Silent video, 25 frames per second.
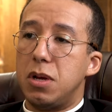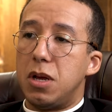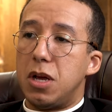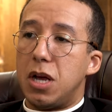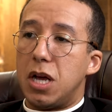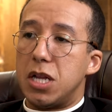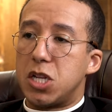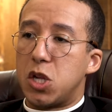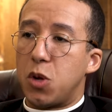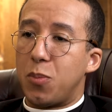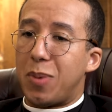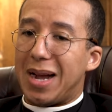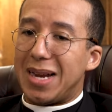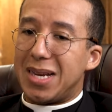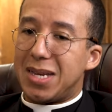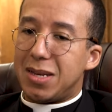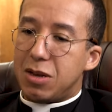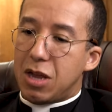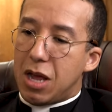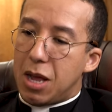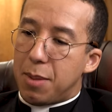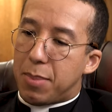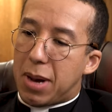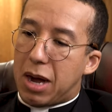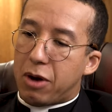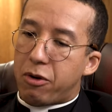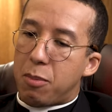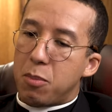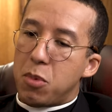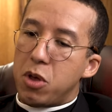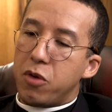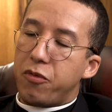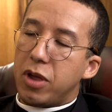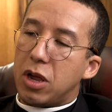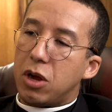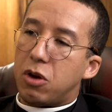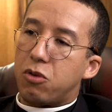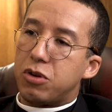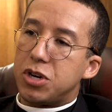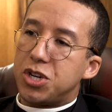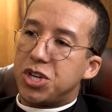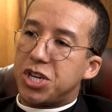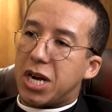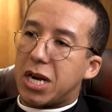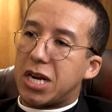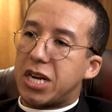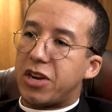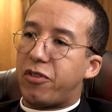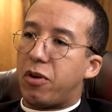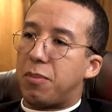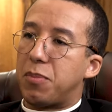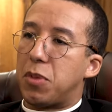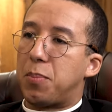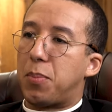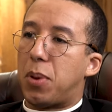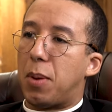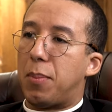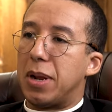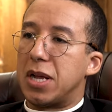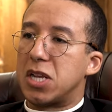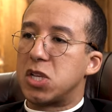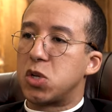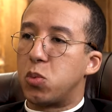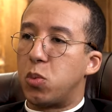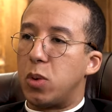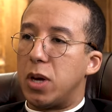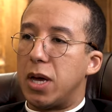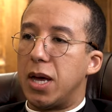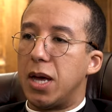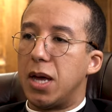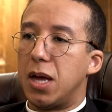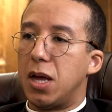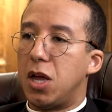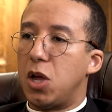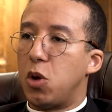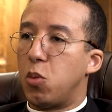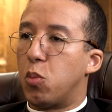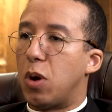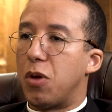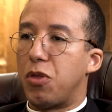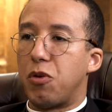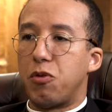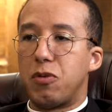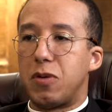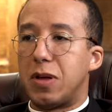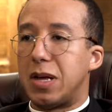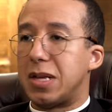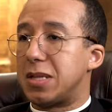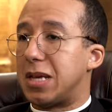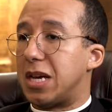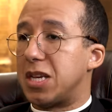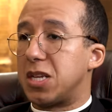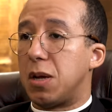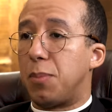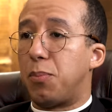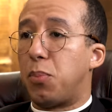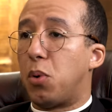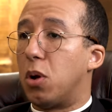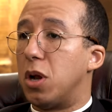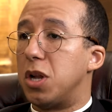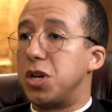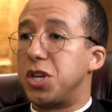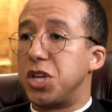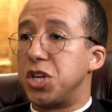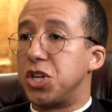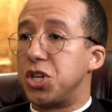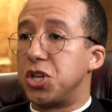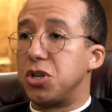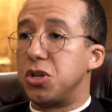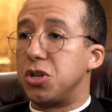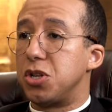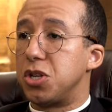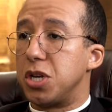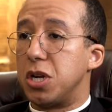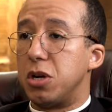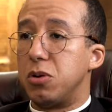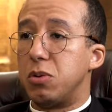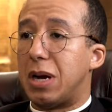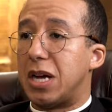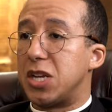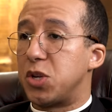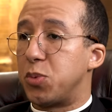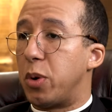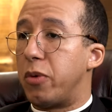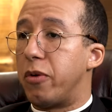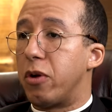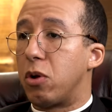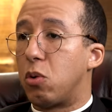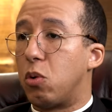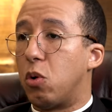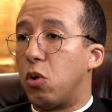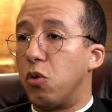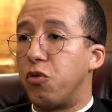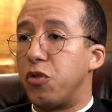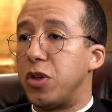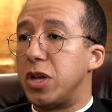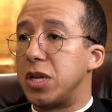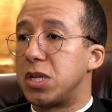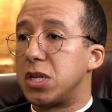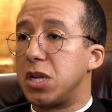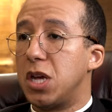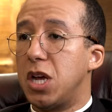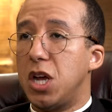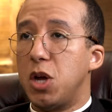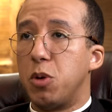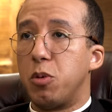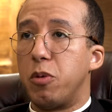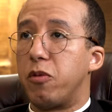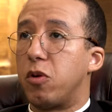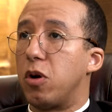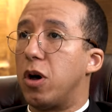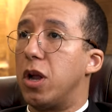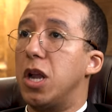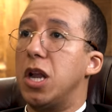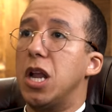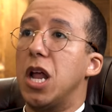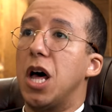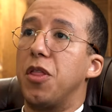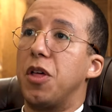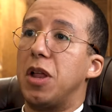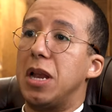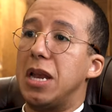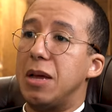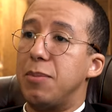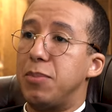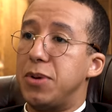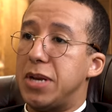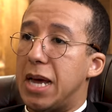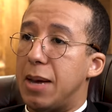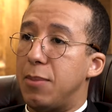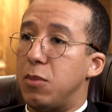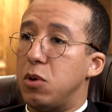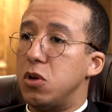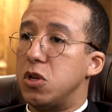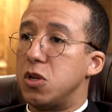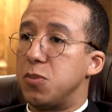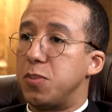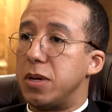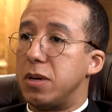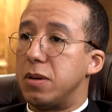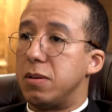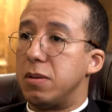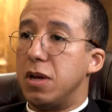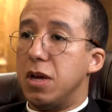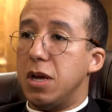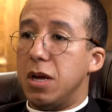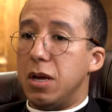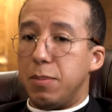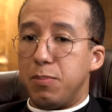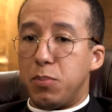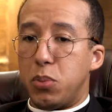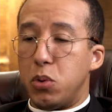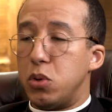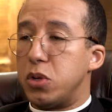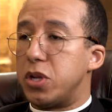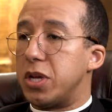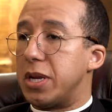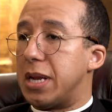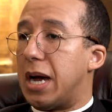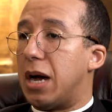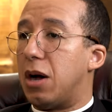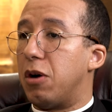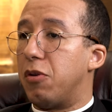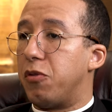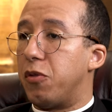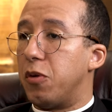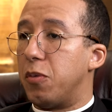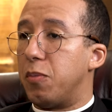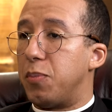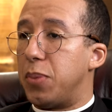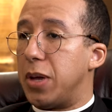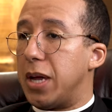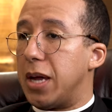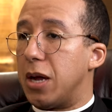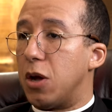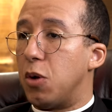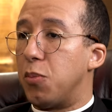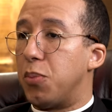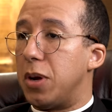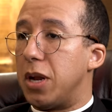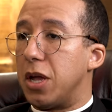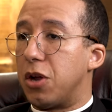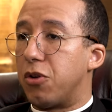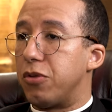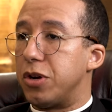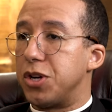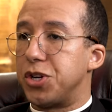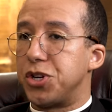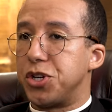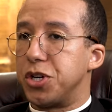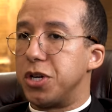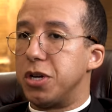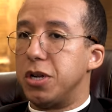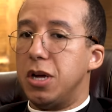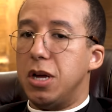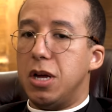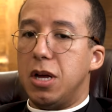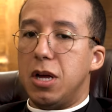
And so by by removing Christianity from the public square, whether that's our politicians, you know, as we record this, we've got another Lib Dem who's been booted out for being openly Christian.